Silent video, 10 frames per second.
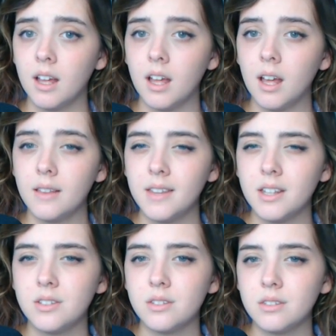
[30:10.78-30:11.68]
And
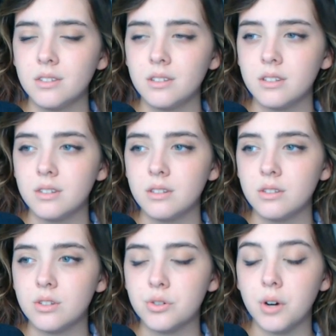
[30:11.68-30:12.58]
then
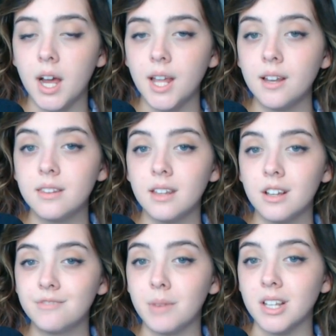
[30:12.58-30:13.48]
trying to think
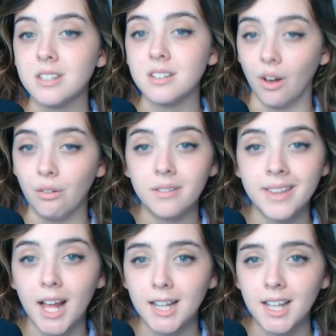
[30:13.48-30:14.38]
of myself in
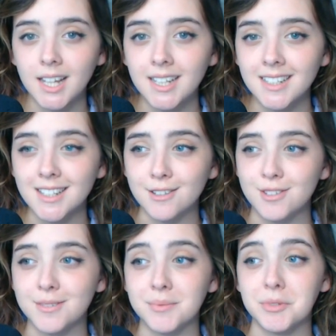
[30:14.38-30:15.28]
that light
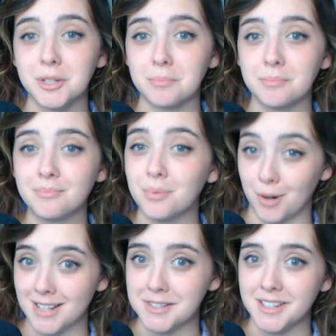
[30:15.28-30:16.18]
is
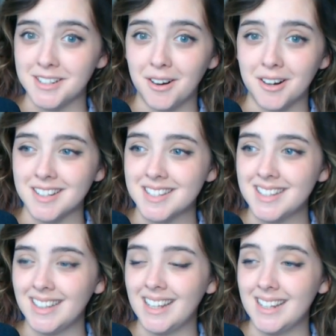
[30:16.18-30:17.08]
depressing,
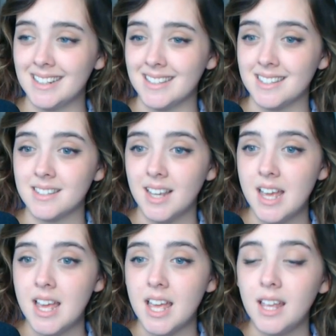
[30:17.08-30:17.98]
honestly. It is,
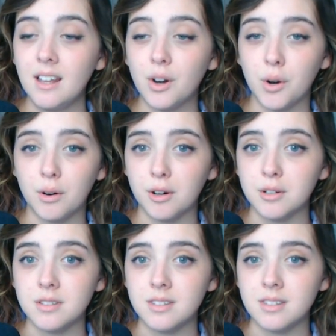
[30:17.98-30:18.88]
it
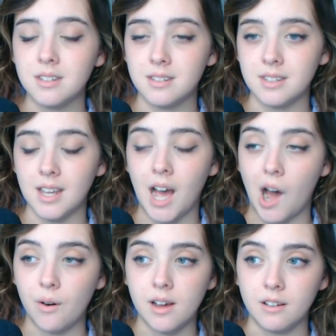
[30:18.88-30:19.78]
hurts to see
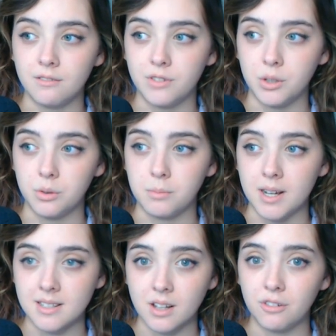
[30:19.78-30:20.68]
how I have viewed
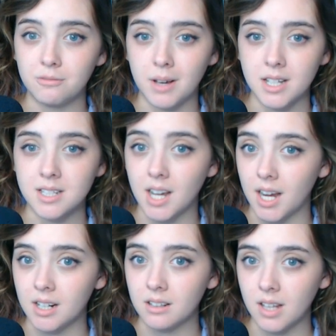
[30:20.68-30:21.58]
myself my
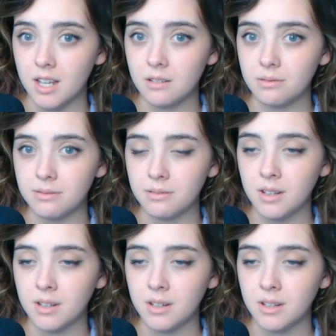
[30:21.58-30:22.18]
entire life.